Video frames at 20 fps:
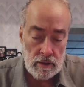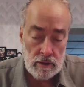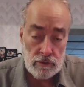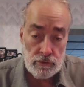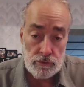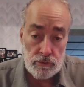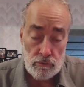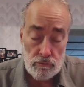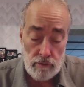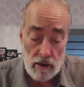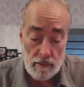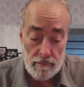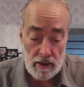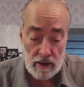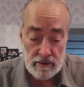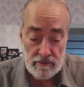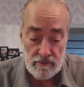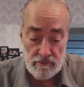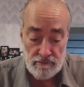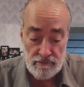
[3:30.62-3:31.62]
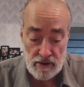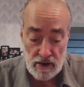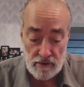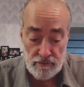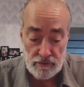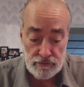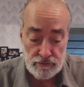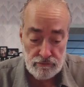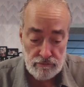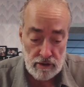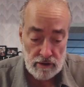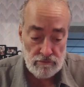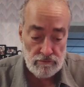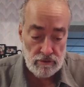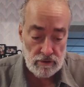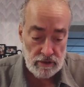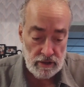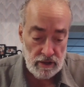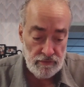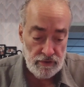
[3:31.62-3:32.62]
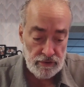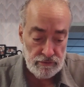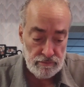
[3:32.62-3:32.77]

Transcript: to Rabbi Velvel's great relief,